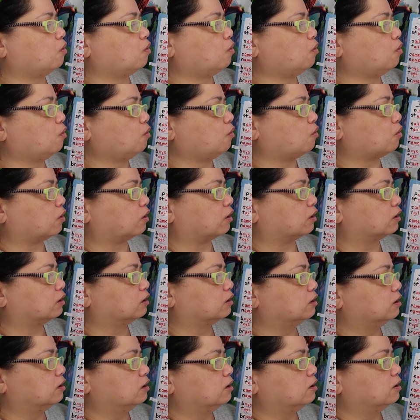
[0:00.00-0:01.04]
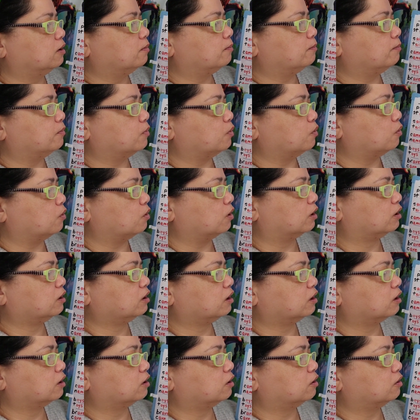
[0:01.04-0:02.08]
or.
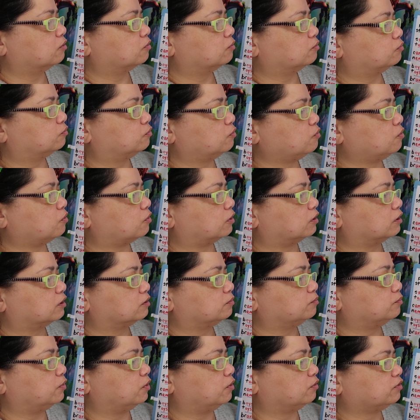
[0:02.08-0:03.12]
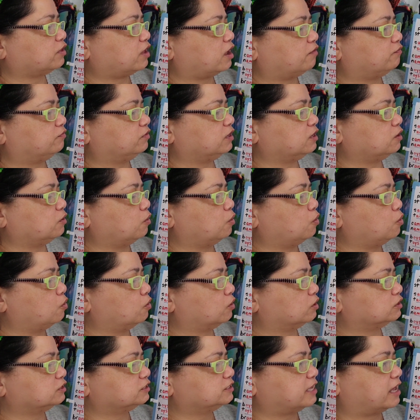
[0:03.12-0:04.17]
More, roar. Both have the
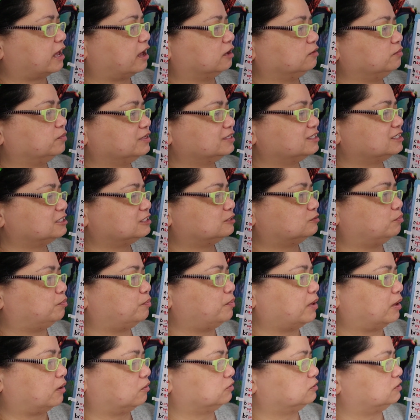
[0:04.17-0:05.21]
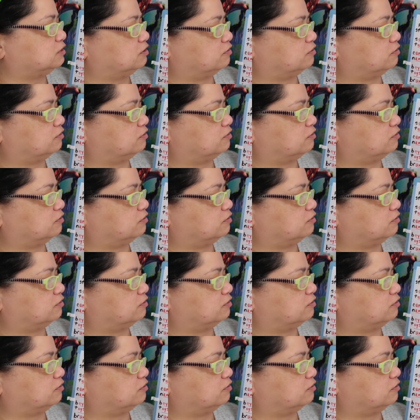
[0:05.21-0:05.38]
or sound, but spelled